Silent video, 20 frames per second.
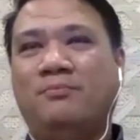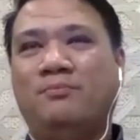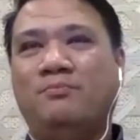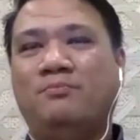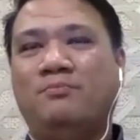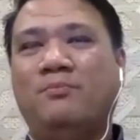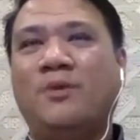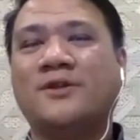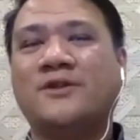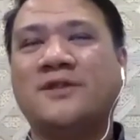
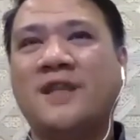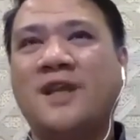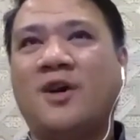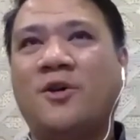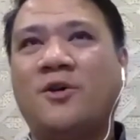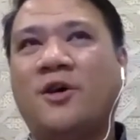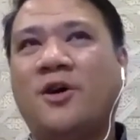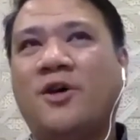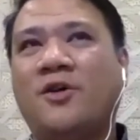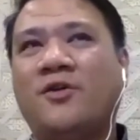mostly
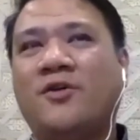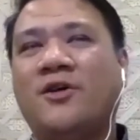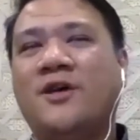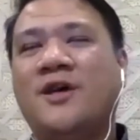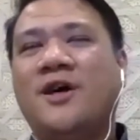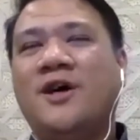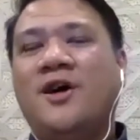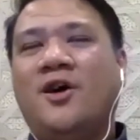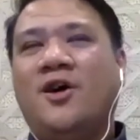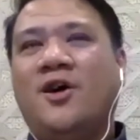our
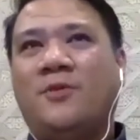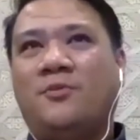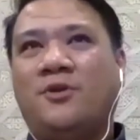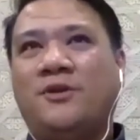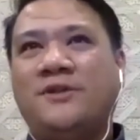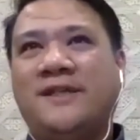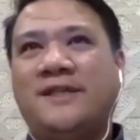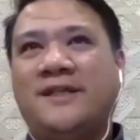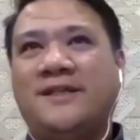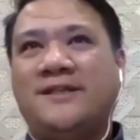
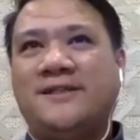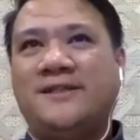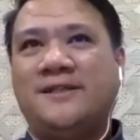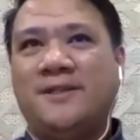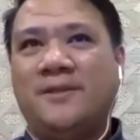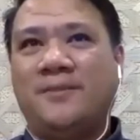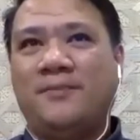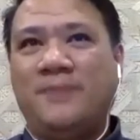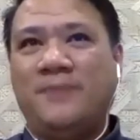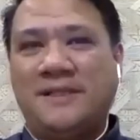project
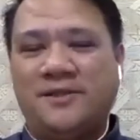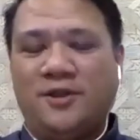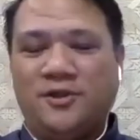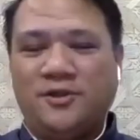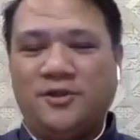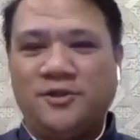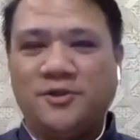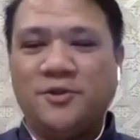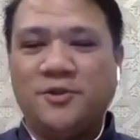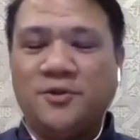is based
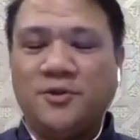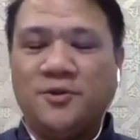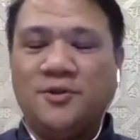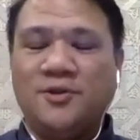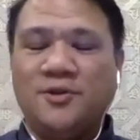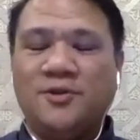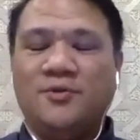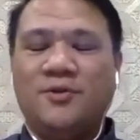on school,